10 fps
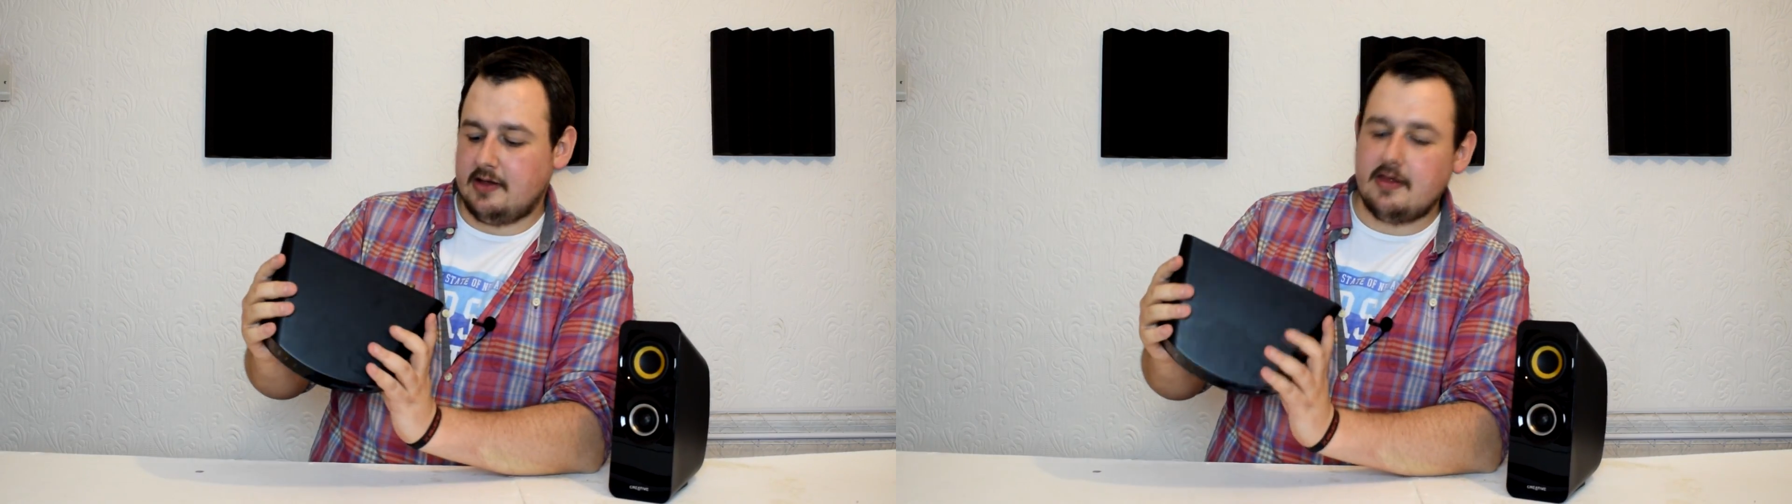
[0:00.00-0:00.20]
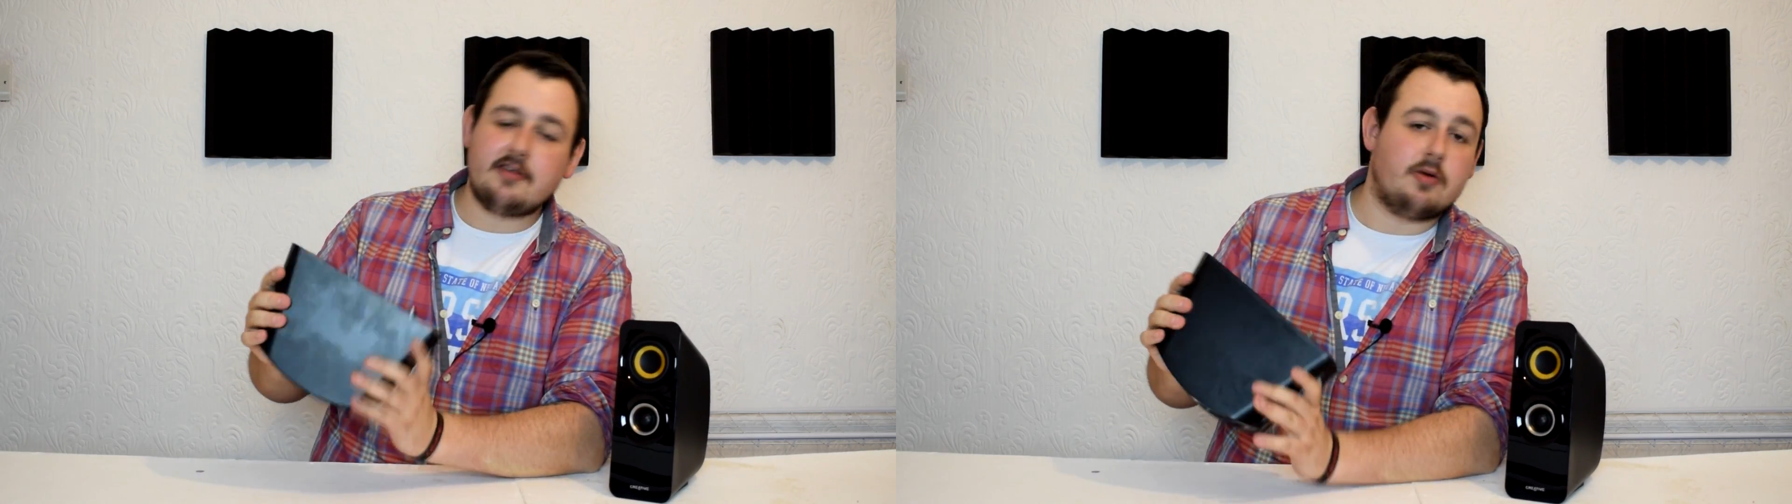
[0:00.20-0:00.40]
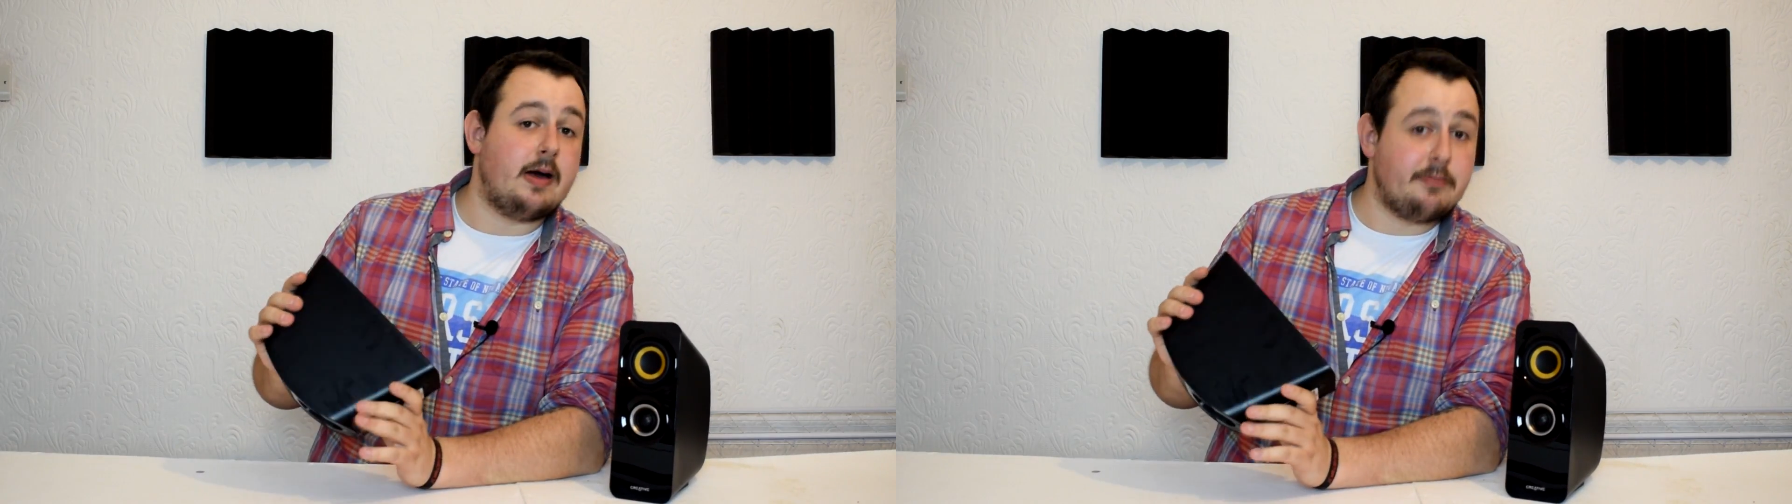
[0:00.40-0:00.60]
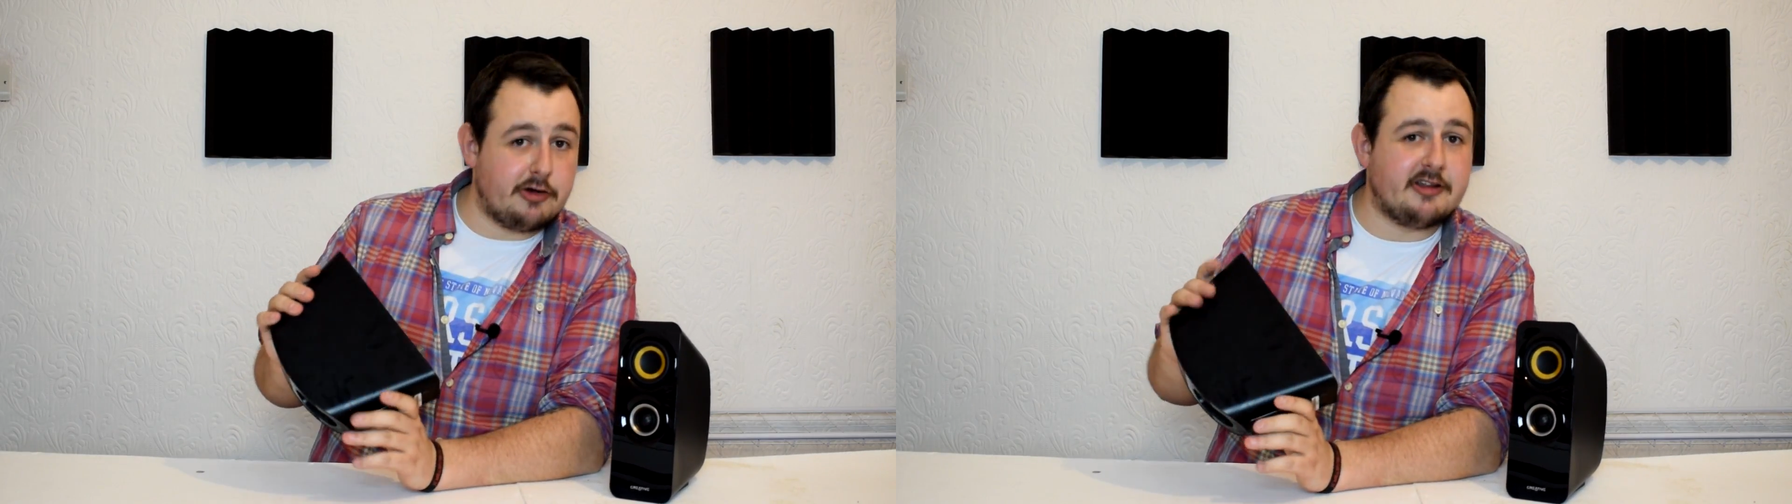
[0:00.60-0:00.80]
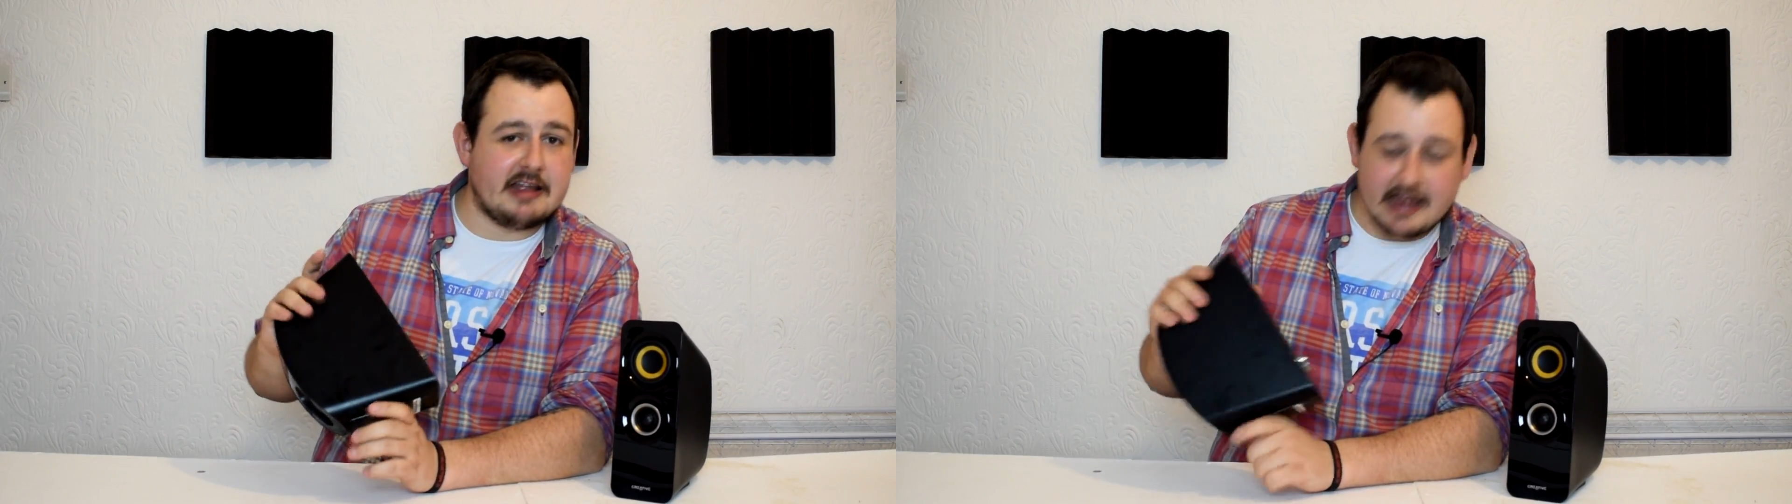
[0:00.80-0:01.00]
That's quite
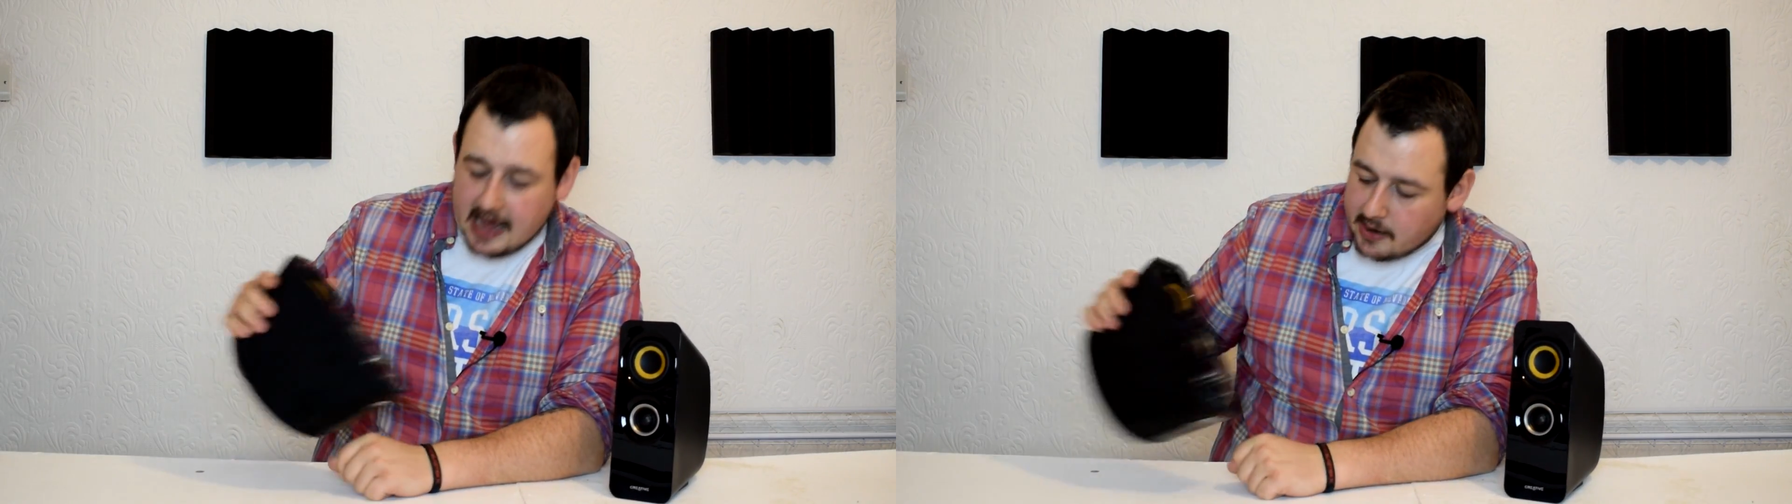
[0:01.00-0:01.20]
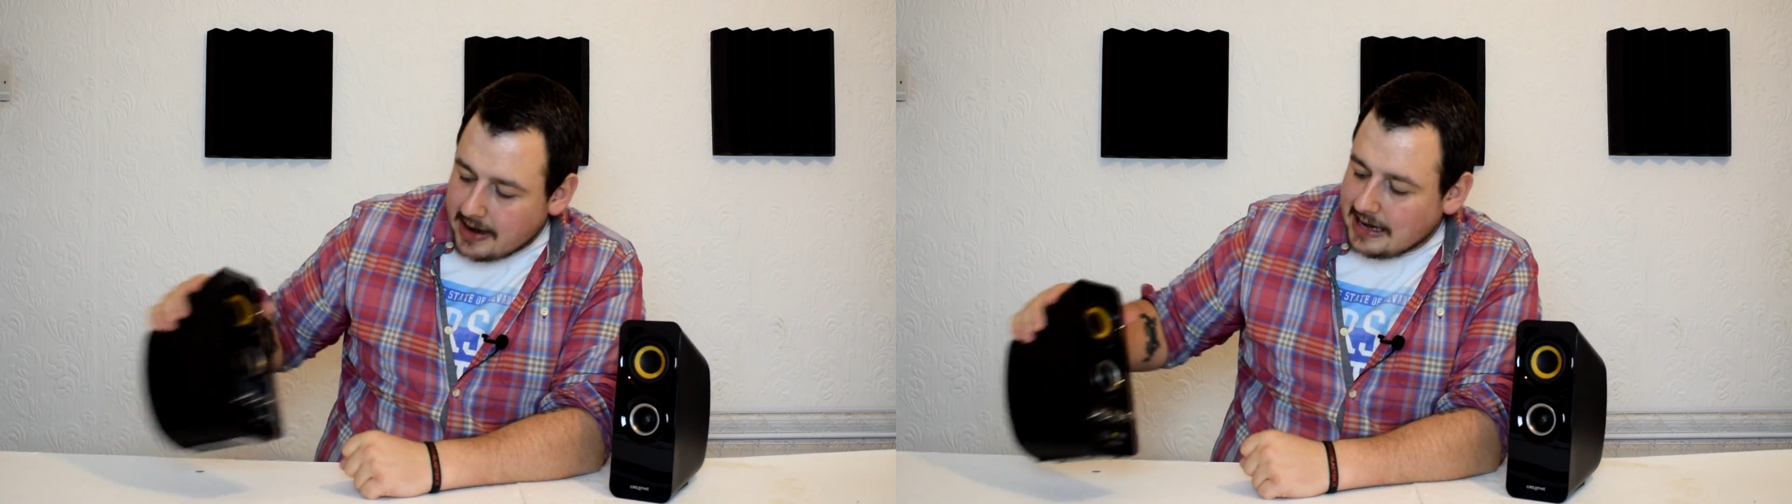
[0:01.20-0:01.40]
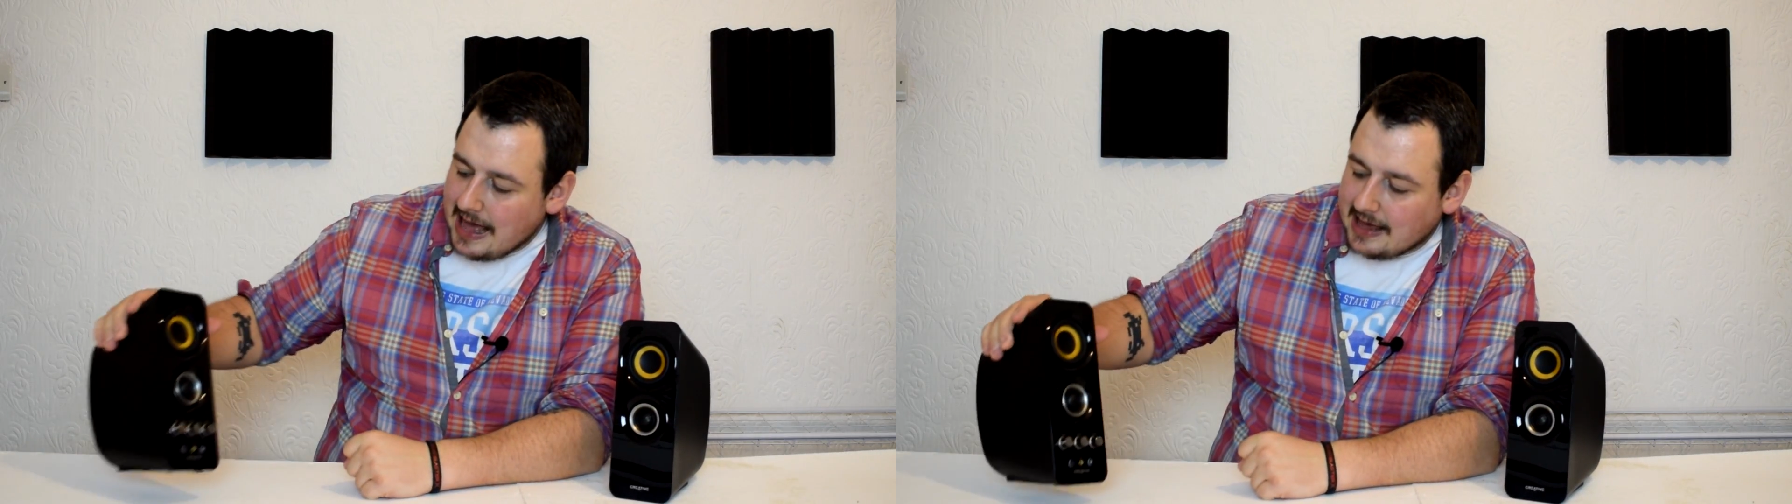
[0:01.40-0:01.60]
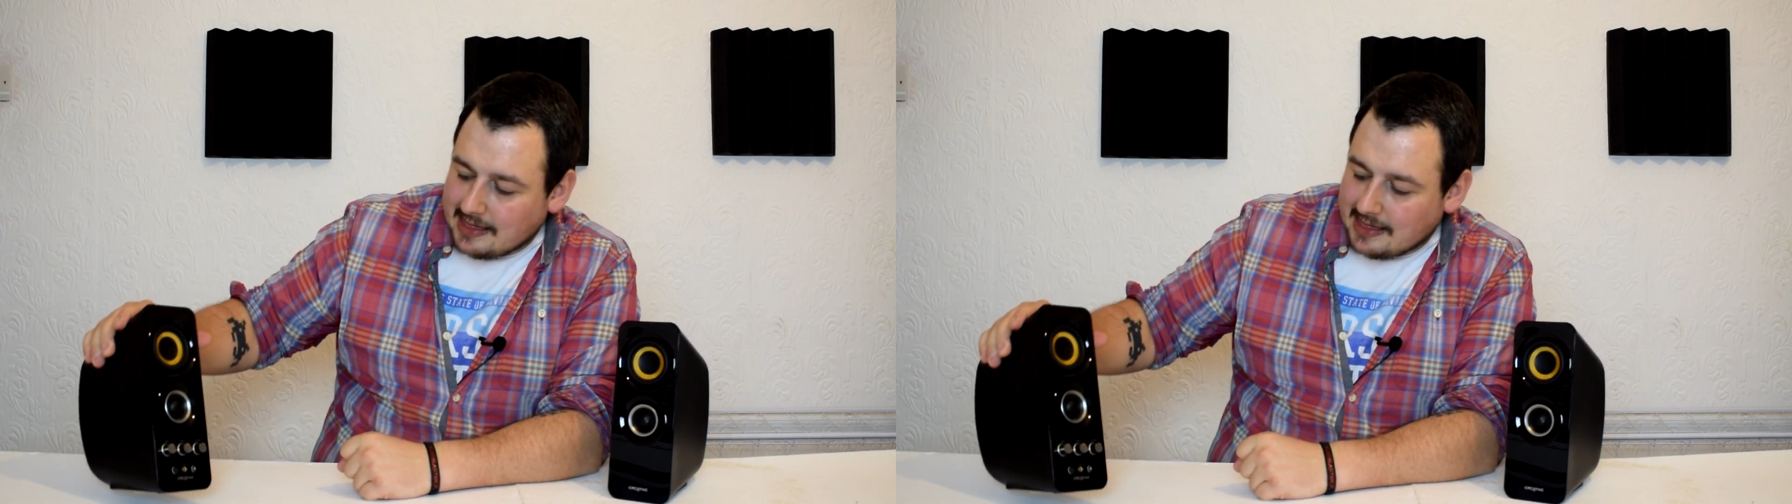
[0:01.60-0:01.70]
pretty. I quite like